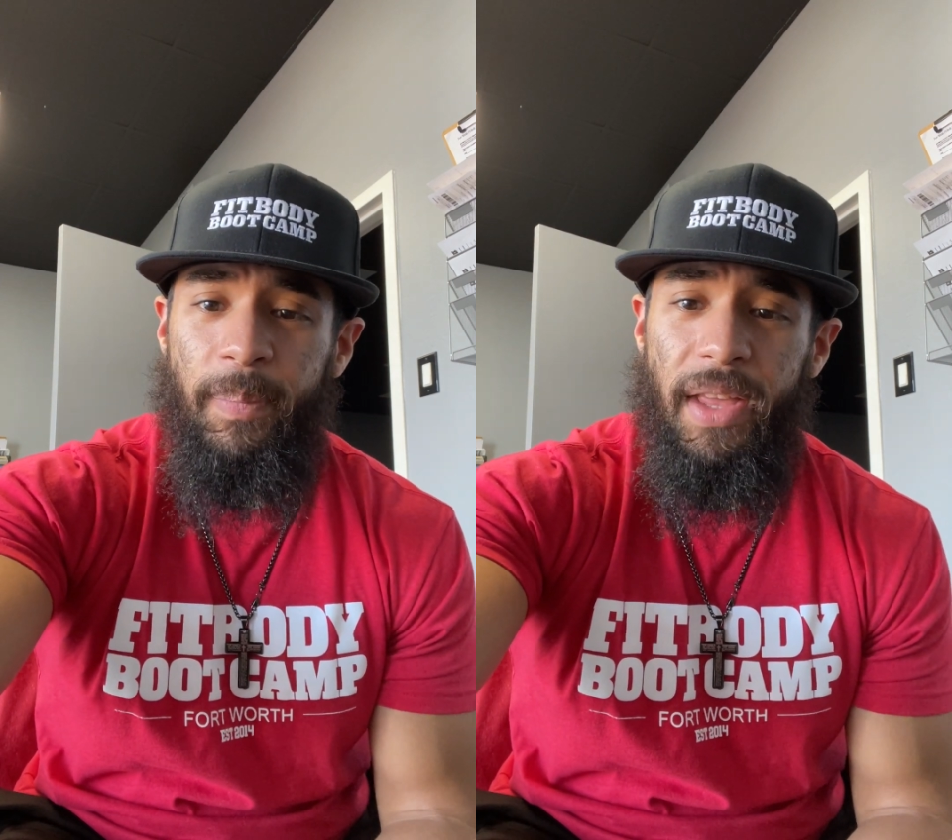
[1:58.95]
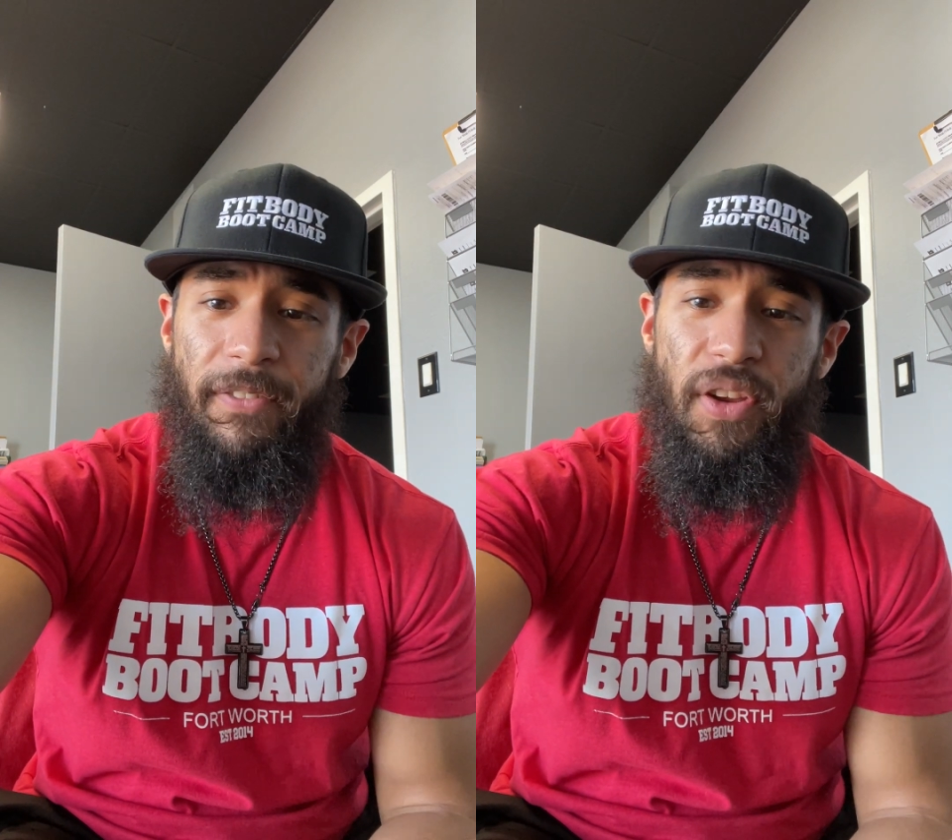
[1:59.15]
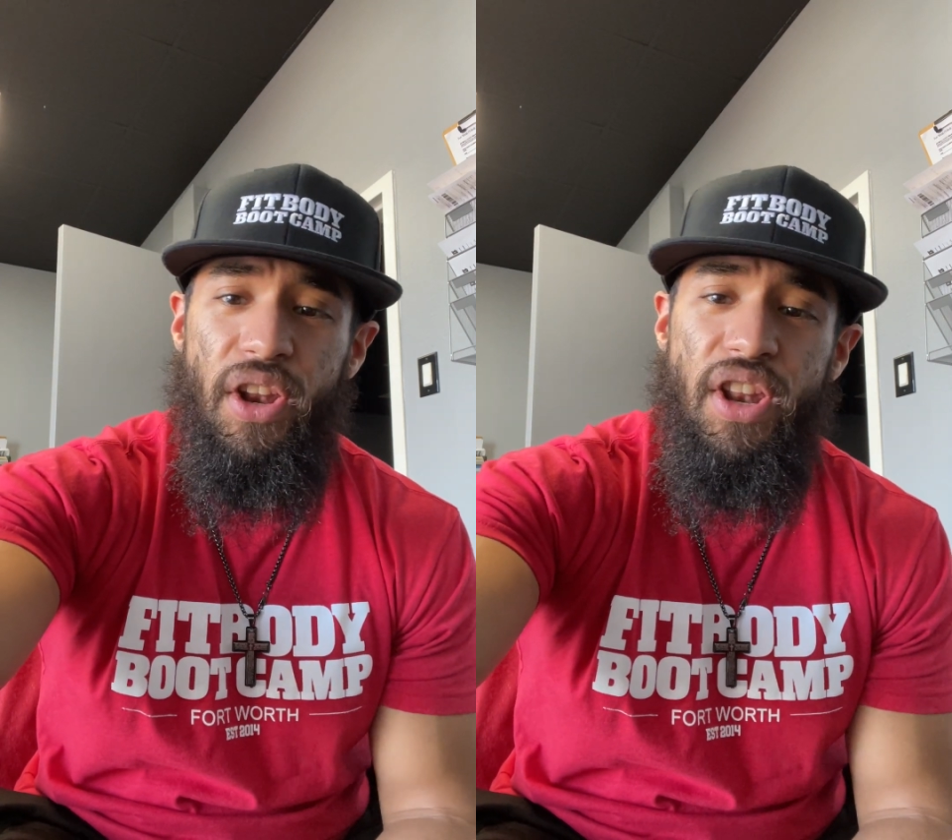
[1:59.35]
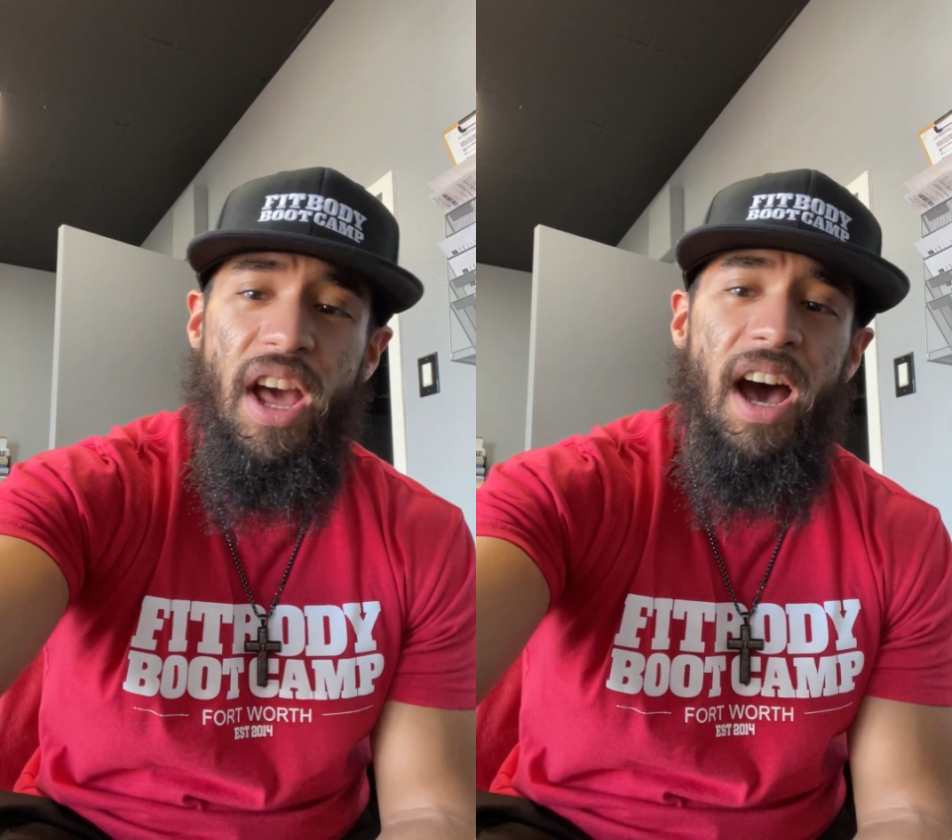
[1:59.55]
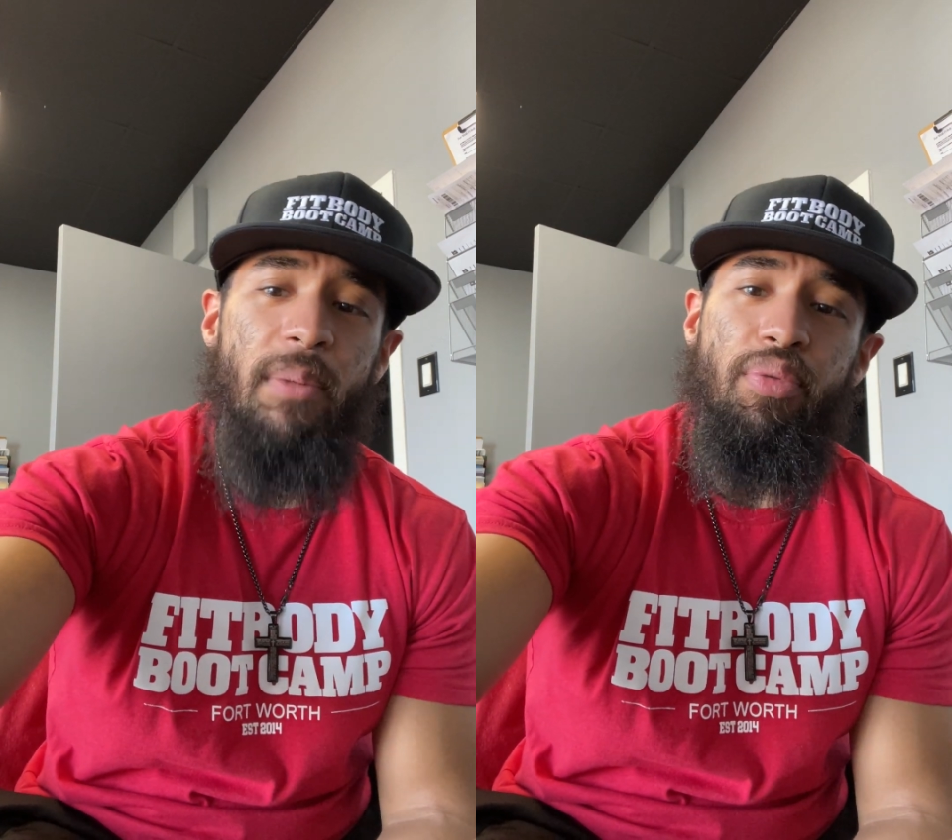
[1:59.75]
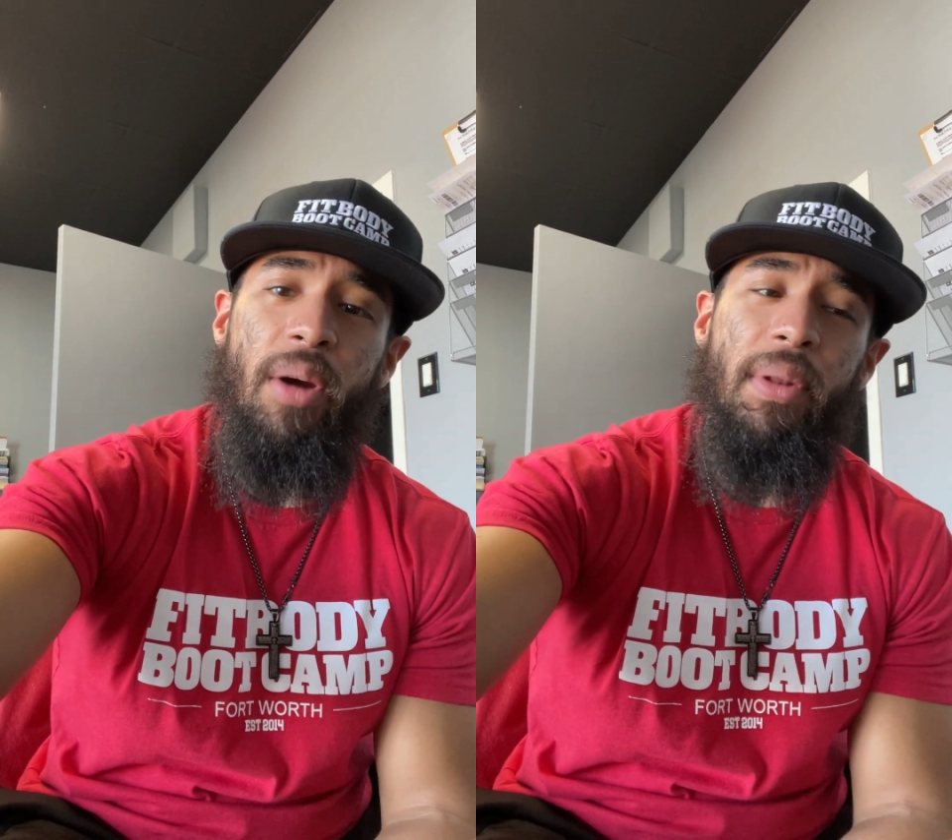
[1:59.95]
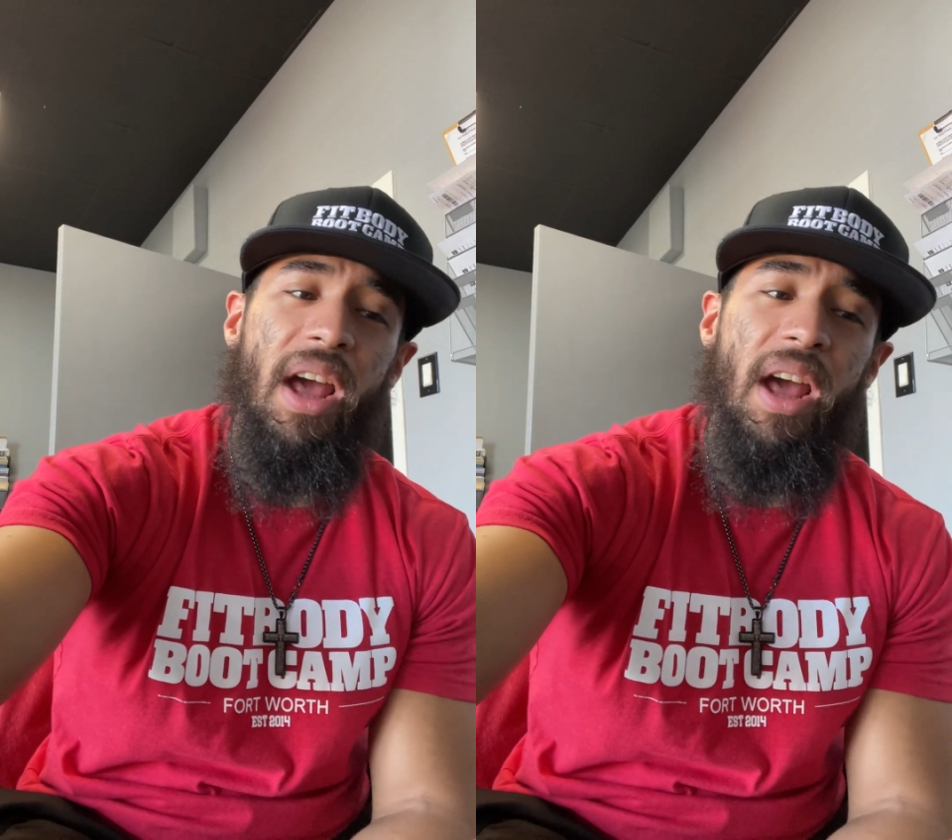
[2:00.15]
If you're not properly